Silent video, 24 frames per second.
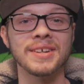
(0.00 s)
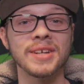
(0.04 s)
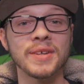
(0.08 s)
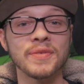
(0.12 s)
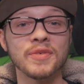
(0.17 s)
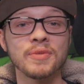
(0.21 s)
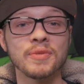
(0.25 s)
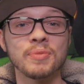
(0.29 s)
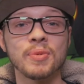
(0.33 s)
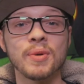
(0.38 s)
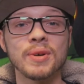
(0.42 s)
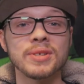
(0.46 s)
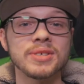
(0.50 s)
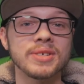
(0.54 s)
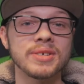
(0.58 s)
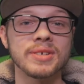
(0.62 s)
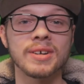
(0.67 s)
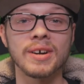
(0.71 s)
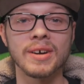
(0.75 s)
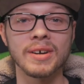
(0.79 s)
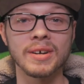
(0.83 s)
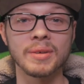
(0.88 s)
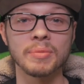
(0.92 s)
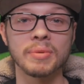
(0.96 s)
Now, in different points of your
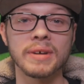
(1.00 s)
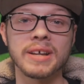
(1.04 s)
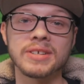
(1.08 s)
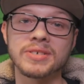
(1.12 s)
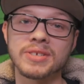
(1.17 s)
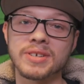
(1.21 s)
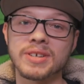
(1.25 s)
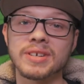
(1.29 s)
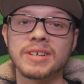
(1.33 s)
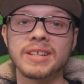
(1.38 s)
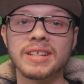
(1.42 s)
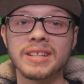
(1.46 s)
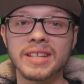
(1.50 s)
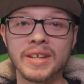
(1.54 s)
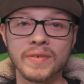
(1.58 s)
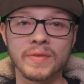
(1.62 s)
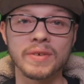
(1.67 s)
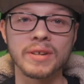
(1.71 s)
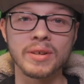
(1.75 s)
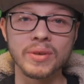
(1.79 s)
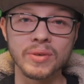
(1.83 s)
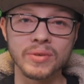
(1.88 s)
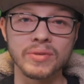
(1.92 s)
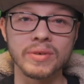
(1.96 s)
garden, plants are going to need
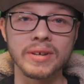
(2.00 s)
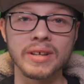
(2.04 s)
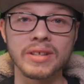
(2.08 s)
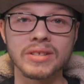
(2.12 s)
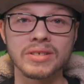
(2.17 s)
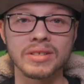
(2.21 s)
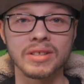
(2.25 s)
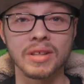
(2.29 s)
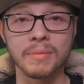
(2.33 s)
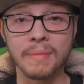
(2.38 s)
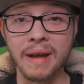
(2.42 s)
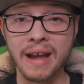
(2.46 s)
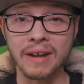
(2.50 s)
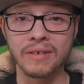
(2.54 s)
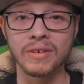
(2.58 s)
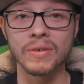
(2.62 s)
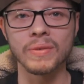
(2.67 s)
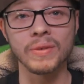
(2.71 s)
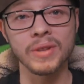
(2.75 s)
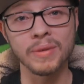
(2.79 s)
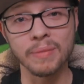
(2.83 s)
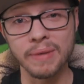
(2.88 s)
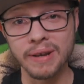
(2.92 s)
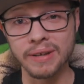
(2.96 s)
different nutrients, the
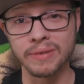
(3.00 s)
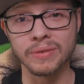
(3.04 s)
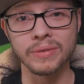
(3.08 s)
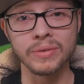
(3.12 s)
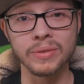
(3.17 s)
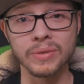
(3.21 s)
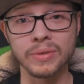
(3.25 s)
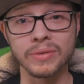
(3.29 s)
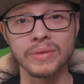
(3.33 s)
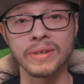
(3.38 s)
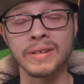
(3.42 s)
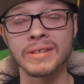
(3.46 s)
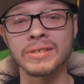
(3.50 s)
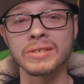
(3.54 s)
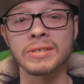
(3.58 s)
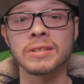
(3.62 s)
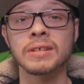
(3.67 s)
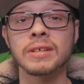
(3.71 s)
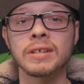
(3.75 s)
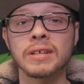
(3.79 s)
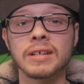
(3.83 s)
macro and the micronutrients.